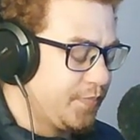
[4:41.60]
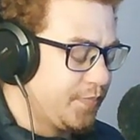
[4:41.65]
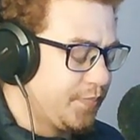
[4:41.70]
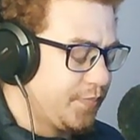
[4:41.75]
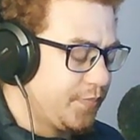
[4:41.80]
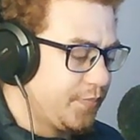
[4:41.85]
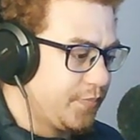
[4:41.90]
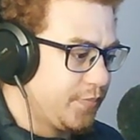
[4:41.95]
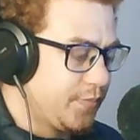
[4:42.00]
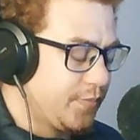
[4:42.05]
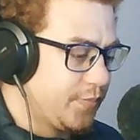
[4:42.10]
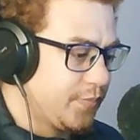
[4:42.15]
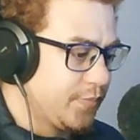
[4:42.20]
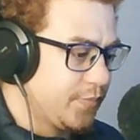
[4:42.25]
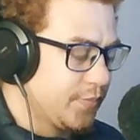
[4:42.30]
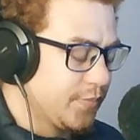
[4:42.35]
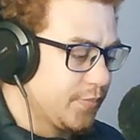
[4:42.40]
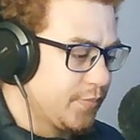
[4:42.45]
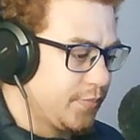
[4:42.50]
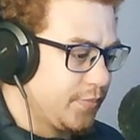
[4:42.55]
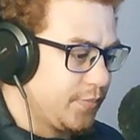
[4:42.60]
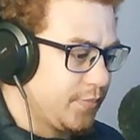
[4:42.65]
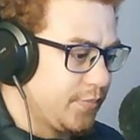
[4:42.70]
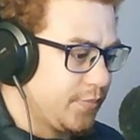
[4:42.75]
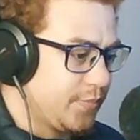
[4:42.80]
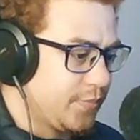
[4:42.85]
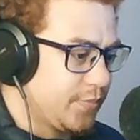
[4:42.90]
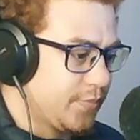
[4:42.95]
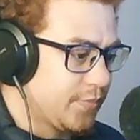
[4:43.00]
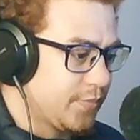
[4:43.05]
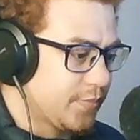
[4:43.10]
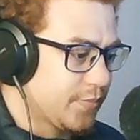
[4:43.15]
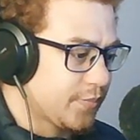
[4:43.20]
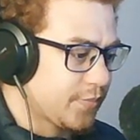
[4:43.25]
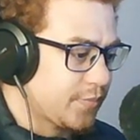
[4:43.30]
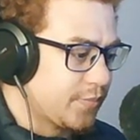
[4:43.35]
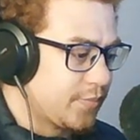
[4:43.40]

(no one is talking)